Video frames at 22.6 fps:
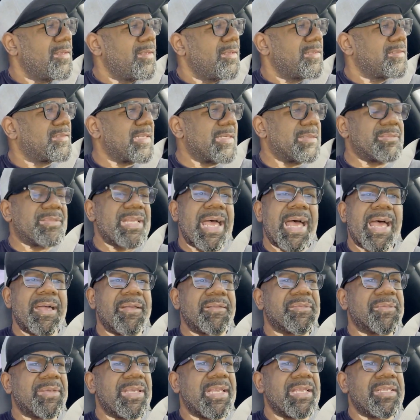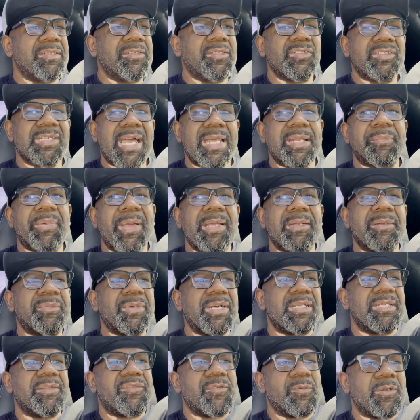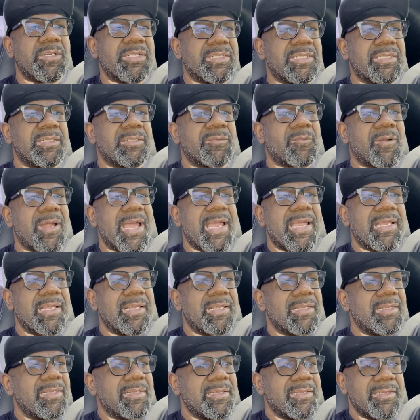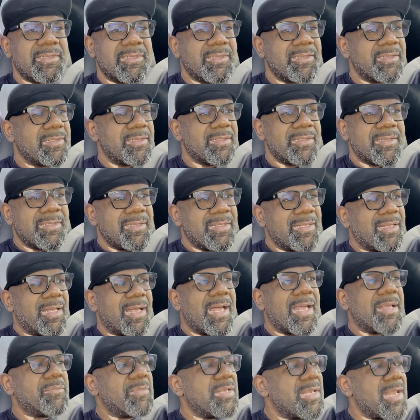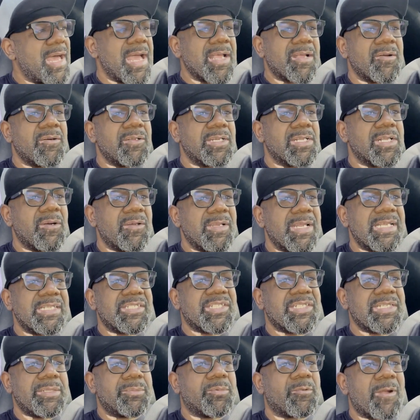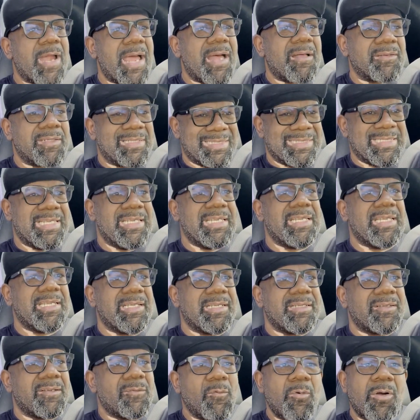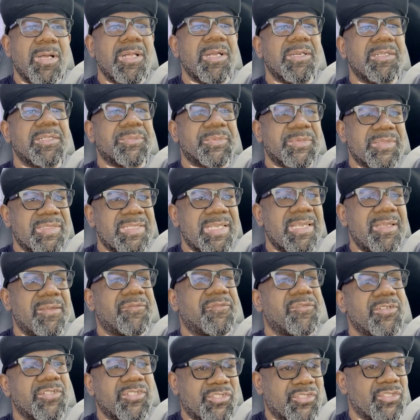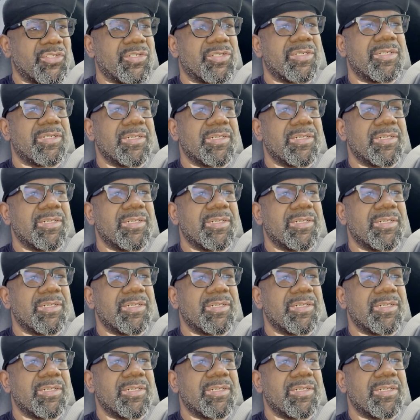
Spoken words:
Sometimes, man, you just got to pay the money if you want it done right. I'm not going to go that cheap route again, 100% for sure.